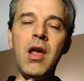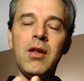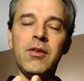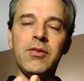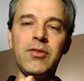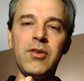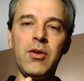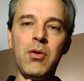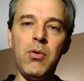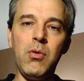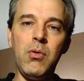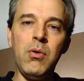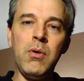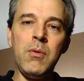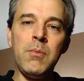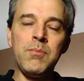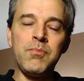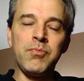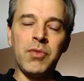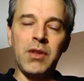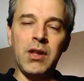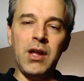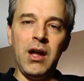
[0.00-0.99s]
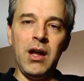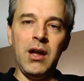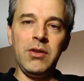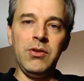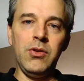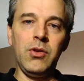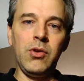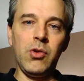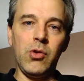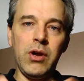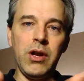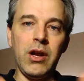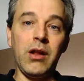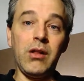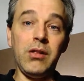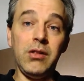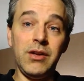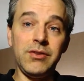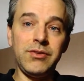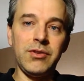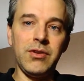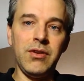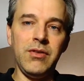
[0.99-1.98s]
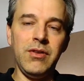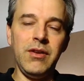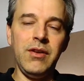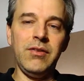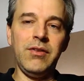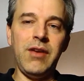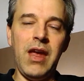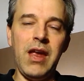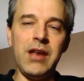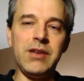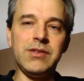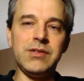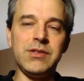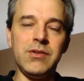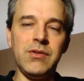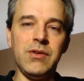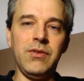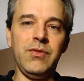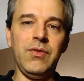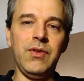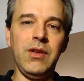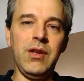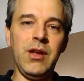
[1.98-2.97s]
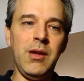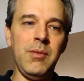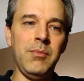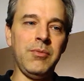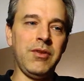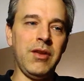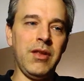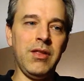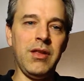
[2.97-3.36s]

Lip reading: So you create a cluster of these H series VMs,